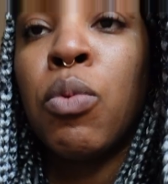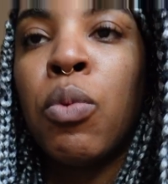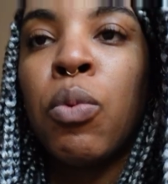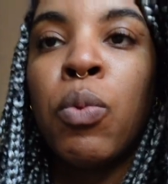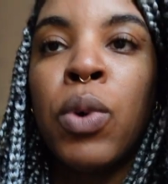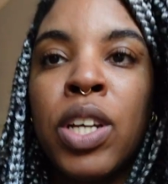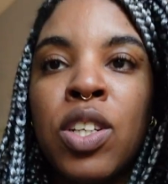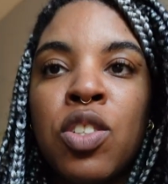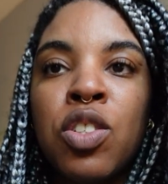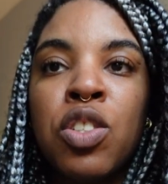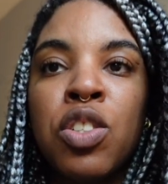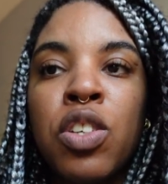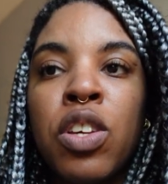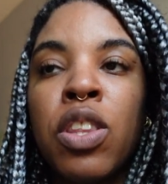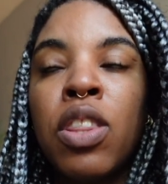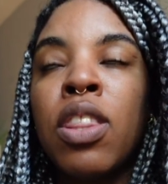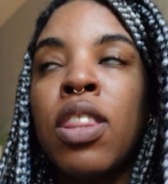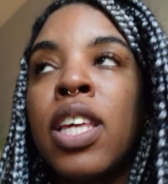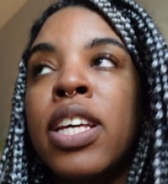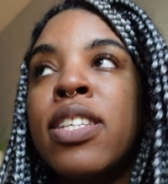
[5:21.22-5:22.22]
which
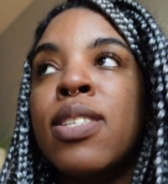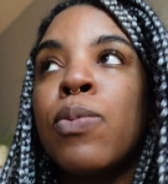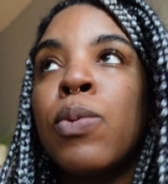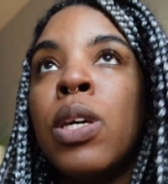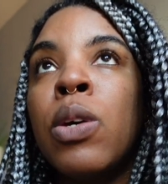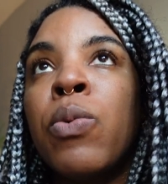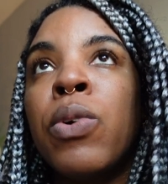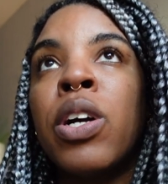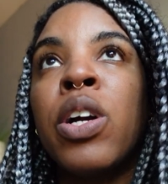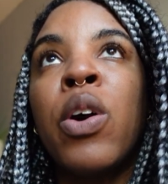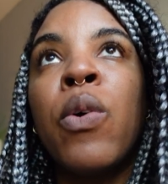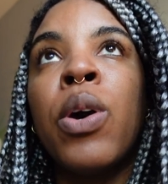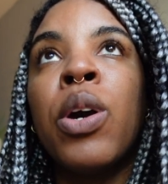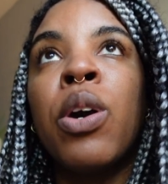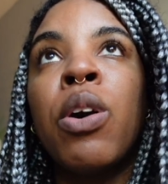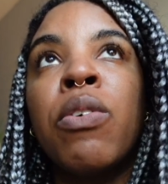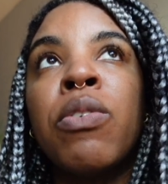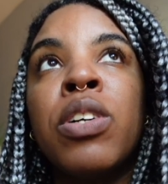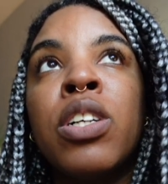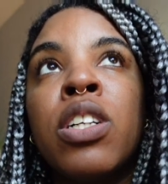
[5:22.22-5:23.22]
this week we're
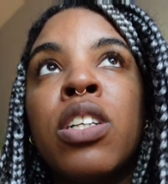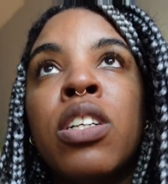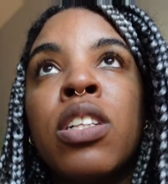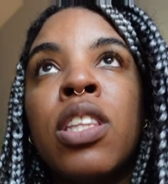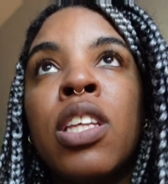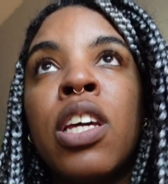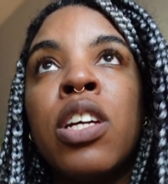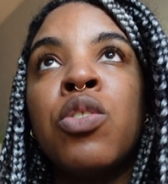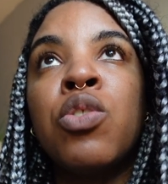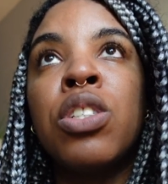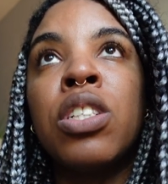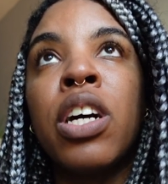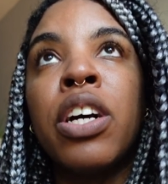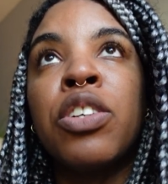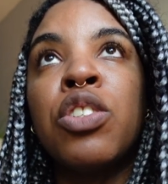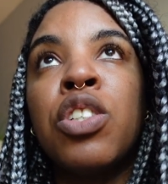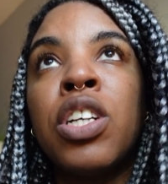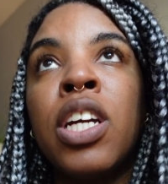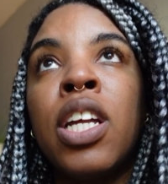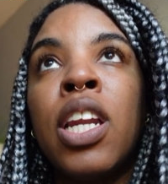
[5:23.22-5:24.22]
going over the
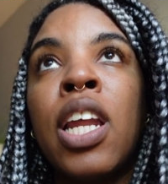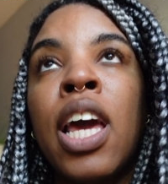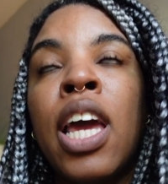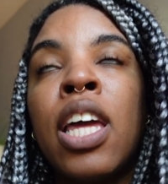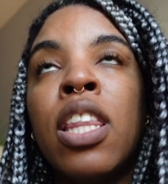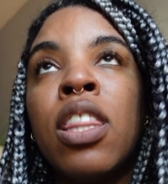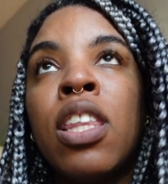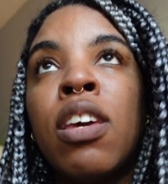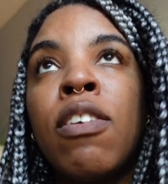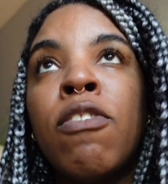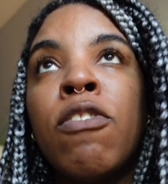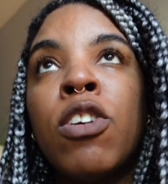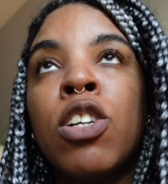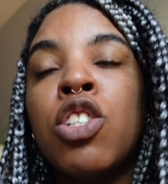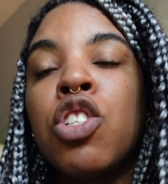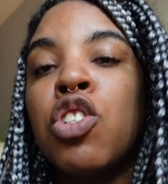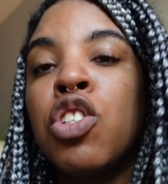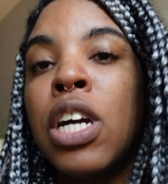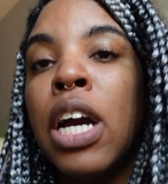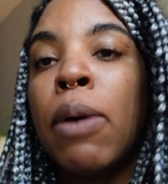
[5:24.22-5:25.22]
introduction and the
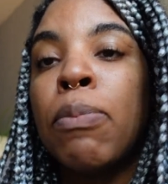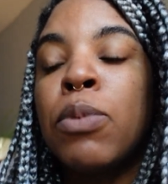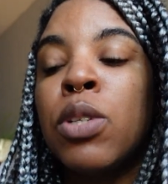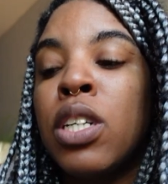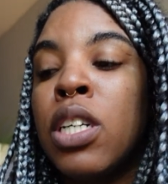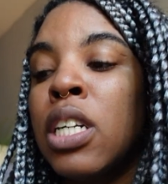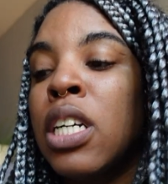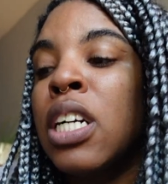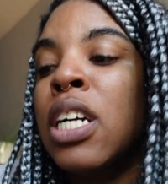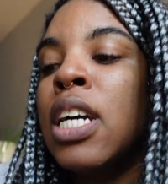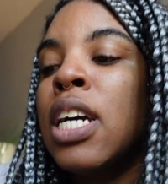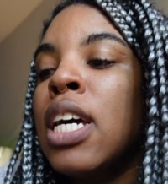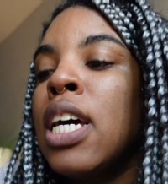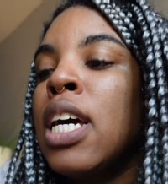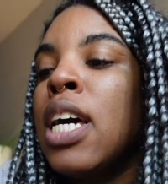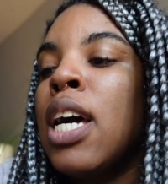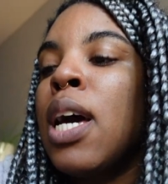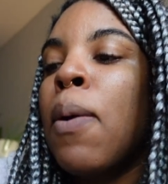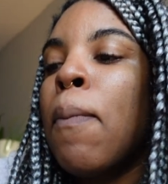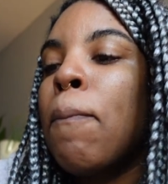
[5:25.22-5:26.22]
first chapter,
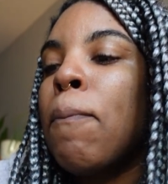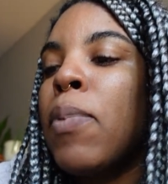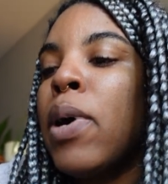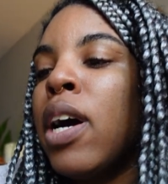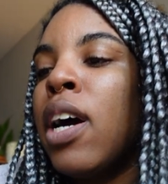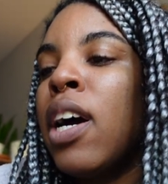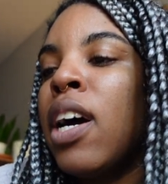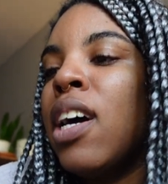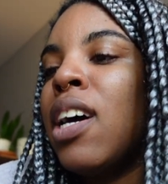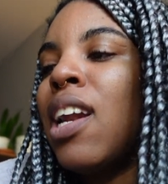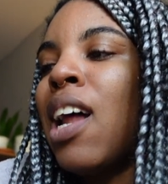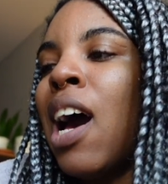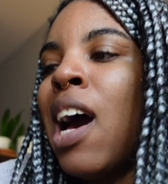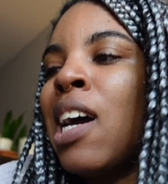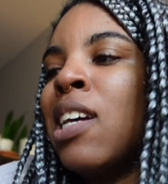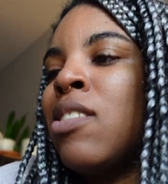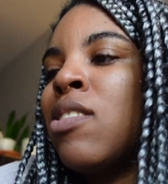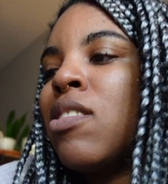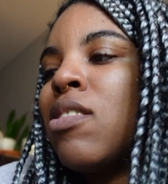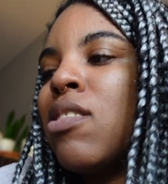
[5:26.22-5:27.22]
but
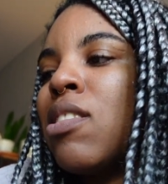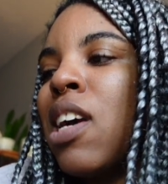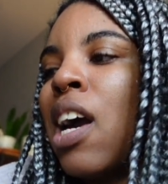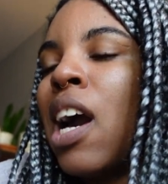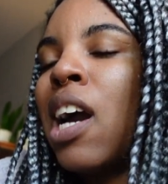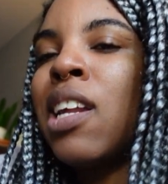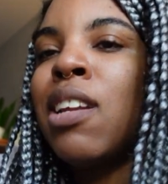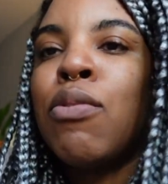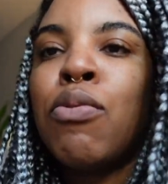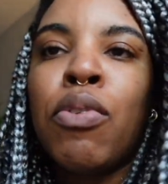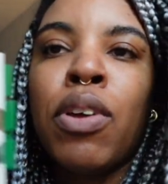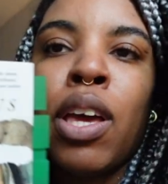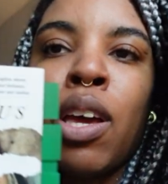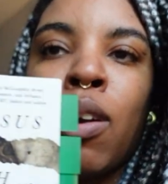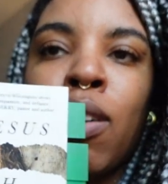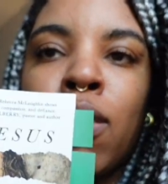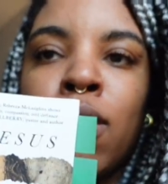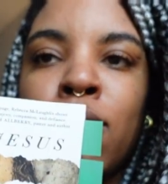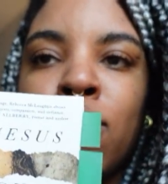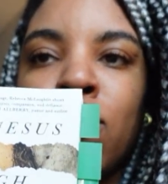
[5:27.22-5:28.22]
I just kind of like
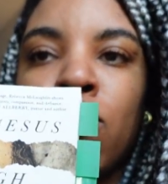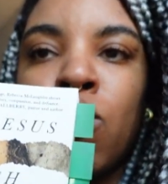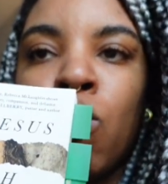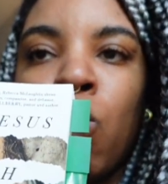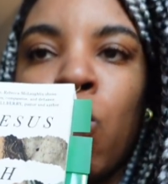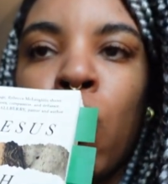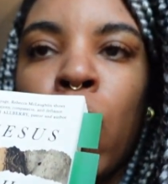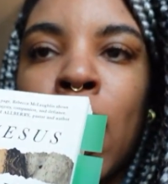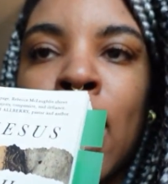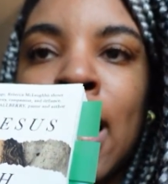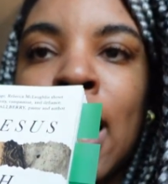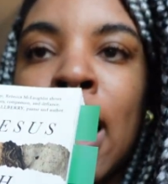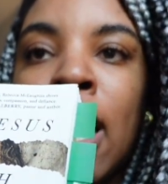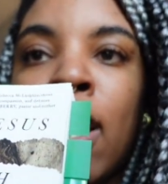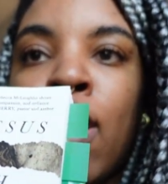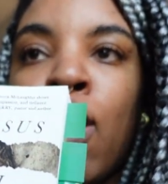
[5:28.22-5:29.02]
want to get